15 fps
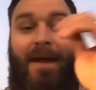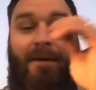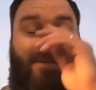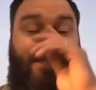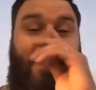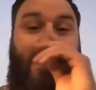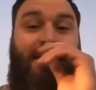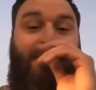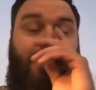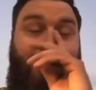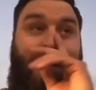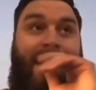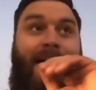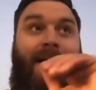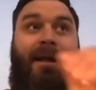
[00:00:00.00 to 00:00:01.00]
I was telling you
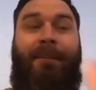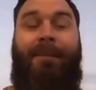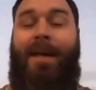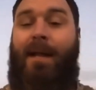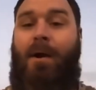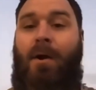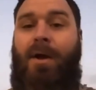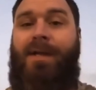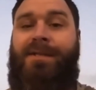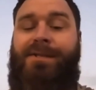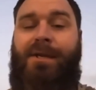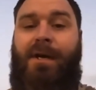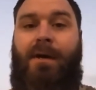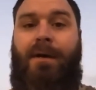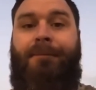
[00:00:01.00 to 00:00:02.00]
about
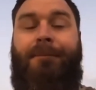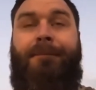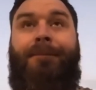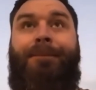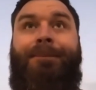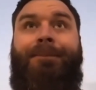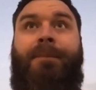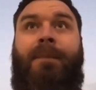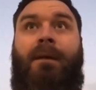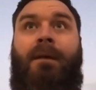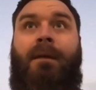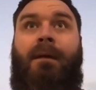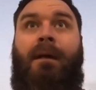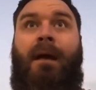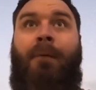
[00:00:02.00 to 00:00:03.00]
Arkansas,
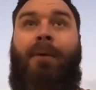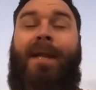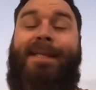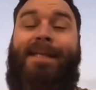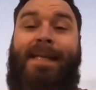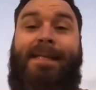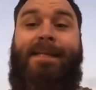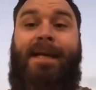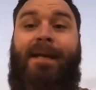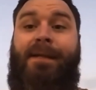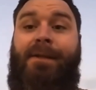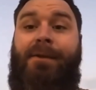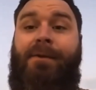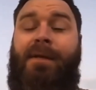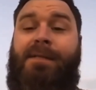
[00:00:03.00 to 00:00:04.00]
what I didn't tell
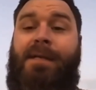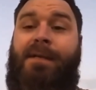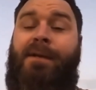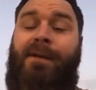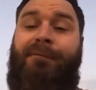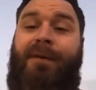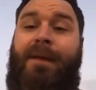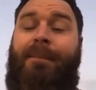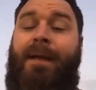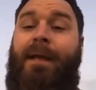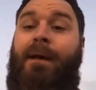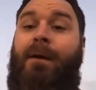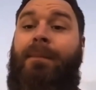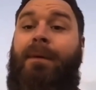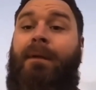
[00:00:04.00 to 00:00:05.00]
you is I couldn't find my
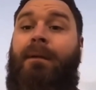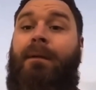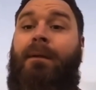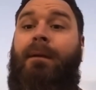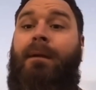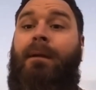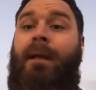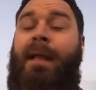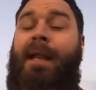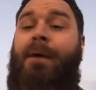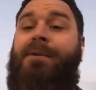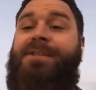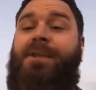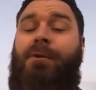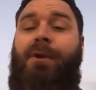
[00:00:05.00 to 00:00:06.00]
helmet, and I
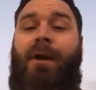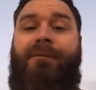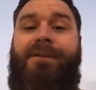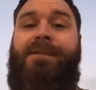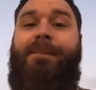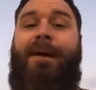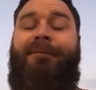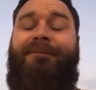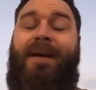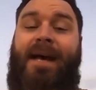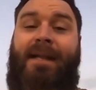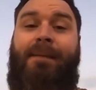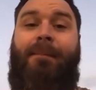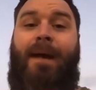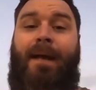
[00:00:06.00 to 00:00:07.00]
was so nervous about
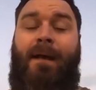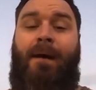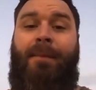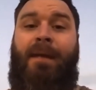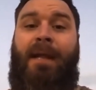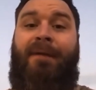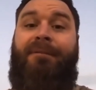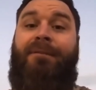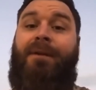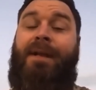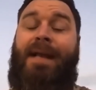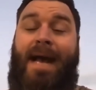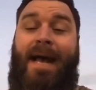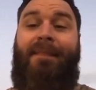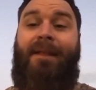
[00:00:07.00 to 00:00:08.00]
finding my helmet, I
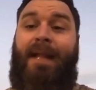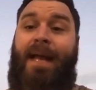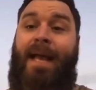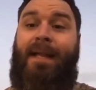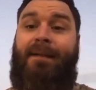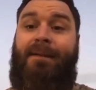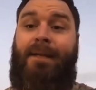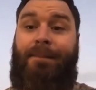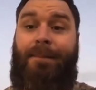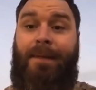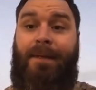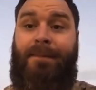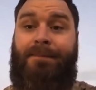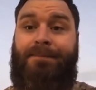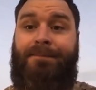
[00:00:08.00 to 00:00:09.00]
forgot that I had a dip
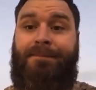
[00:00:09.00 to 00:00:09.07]
in.